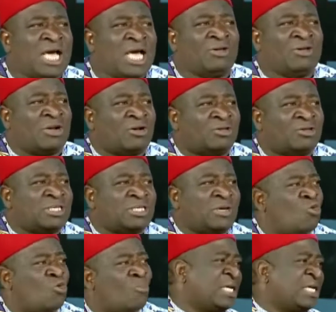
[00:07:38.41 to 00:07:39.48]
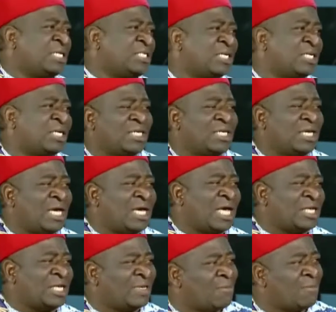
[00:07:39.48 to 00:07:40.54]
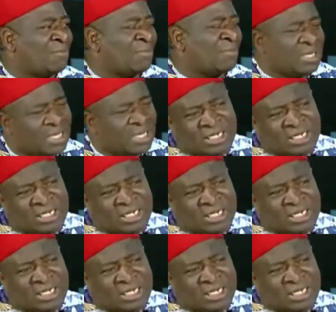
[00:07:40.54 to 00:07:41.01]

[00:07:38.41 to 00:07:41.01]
and you are not able to manage the House of Assembly,